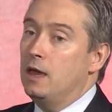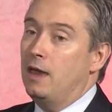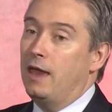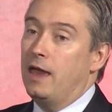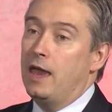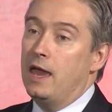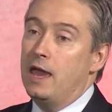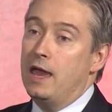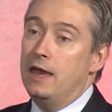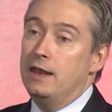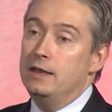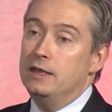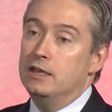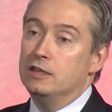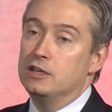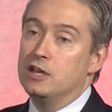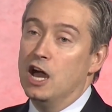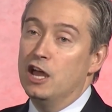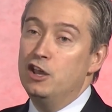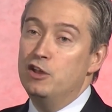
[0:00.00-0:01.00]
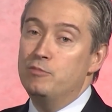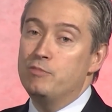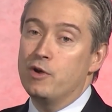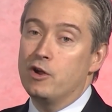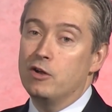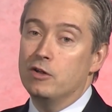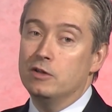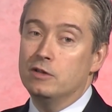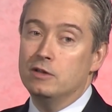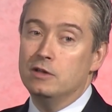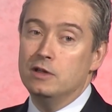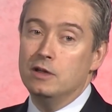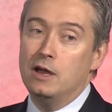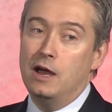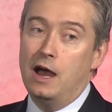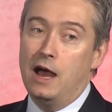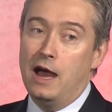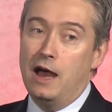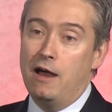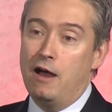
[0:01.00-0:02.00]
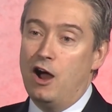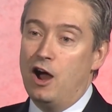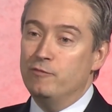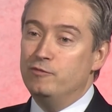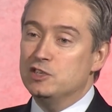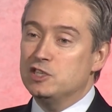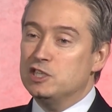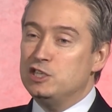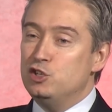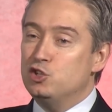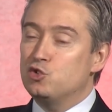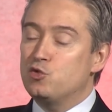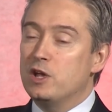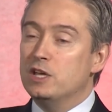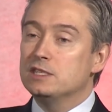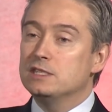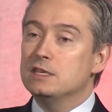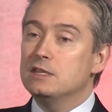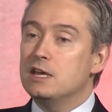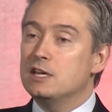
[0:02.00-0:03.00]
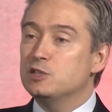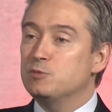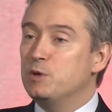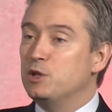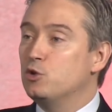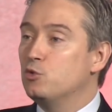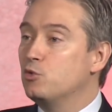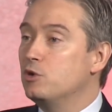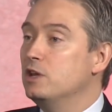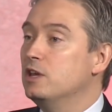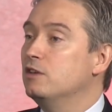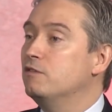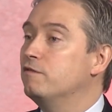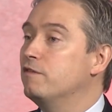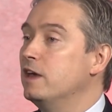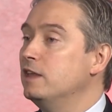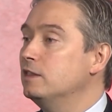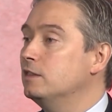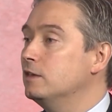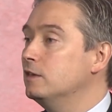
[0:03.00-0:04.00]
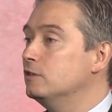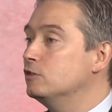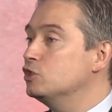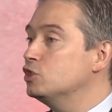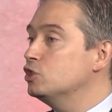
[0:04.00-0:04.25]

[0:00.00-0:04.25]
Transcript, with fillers: And in Gothenburg, uh, obviously transit has been reinvented.